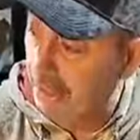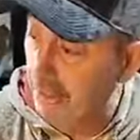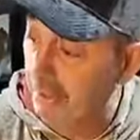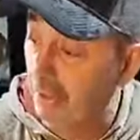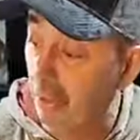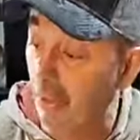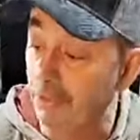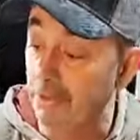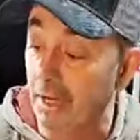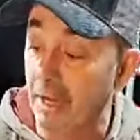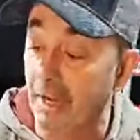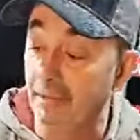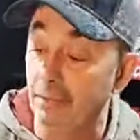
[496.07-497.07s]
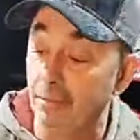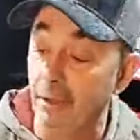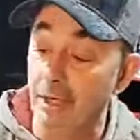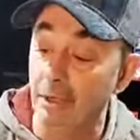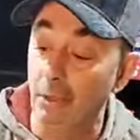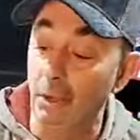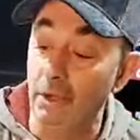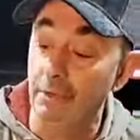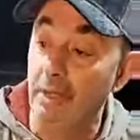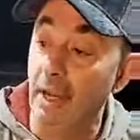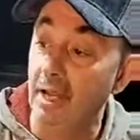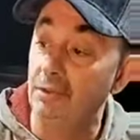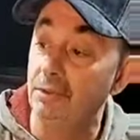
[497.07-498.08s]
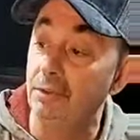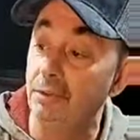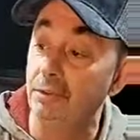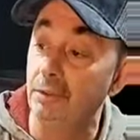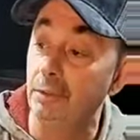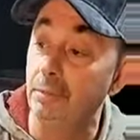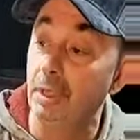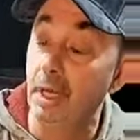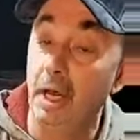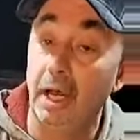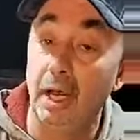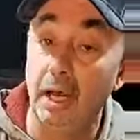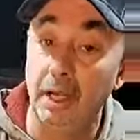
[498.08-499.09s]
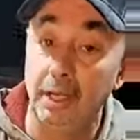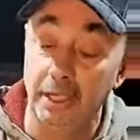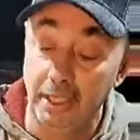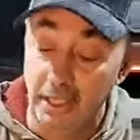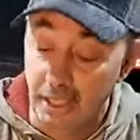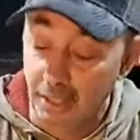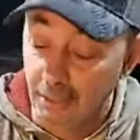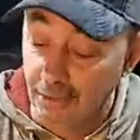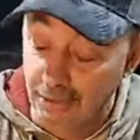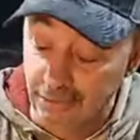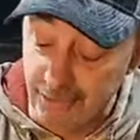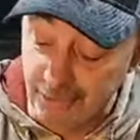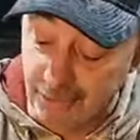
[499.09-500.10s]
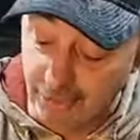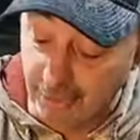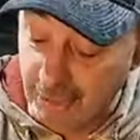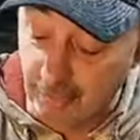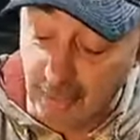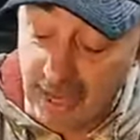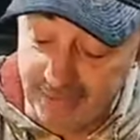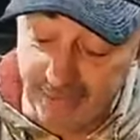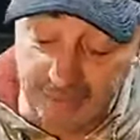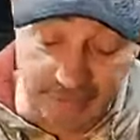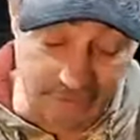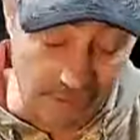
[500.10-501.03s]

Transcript: And of course, I have the microwave guide system on it. This is a great rod for this.